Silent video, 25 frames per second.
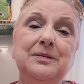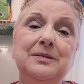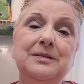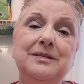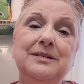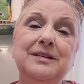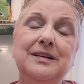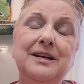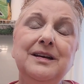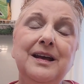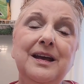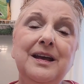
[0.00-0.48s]

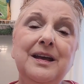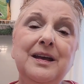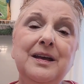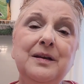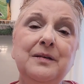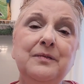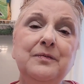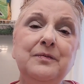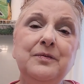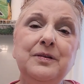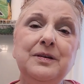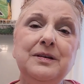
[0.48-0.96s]
You're
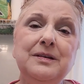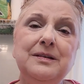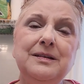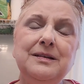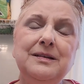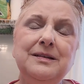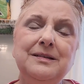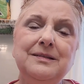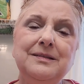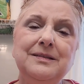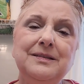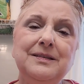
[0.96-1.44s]

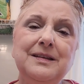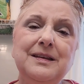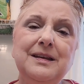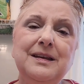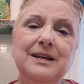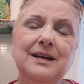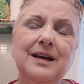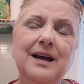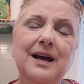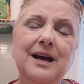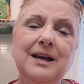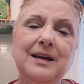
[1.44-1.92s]

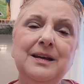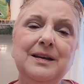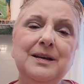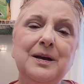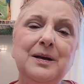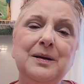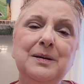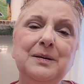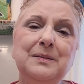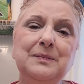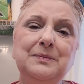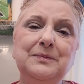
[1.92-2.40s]
everything
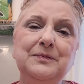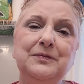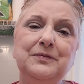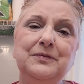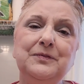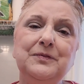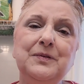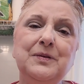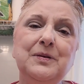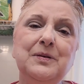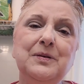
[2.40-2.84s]
I hope